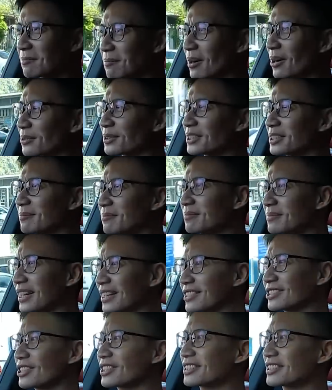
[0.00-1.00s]
about them
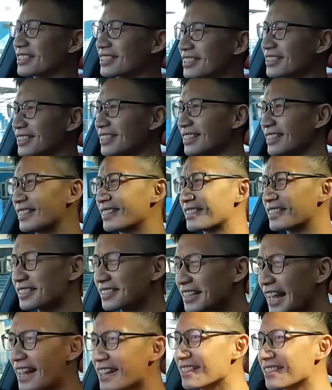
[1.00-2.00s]
that just
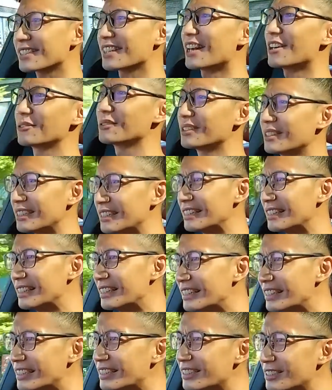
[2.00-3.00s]
stands out a
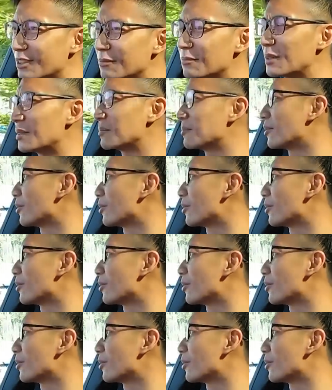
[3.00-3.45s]
little bit